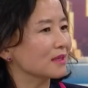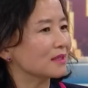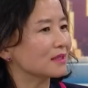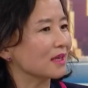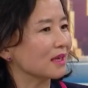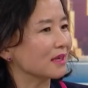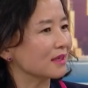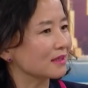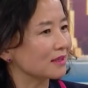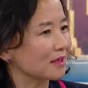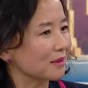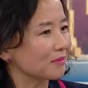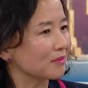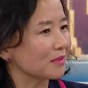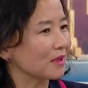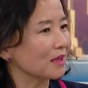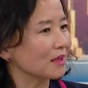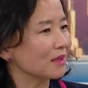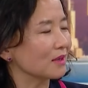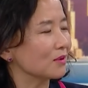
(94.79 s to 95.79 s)
saying
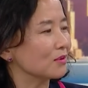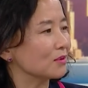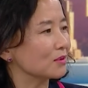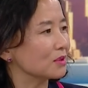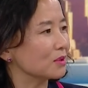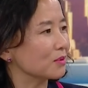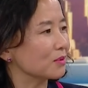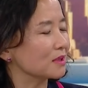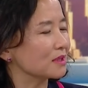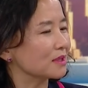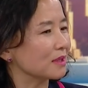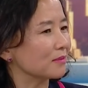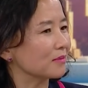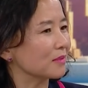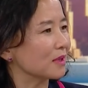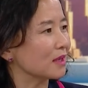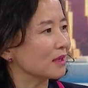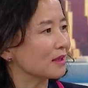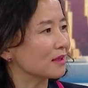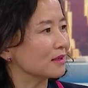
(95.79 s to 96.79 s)
something or doing
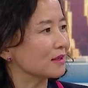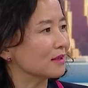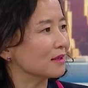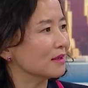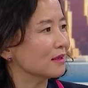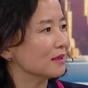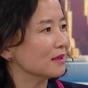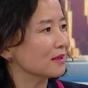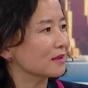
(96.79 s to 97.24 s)
something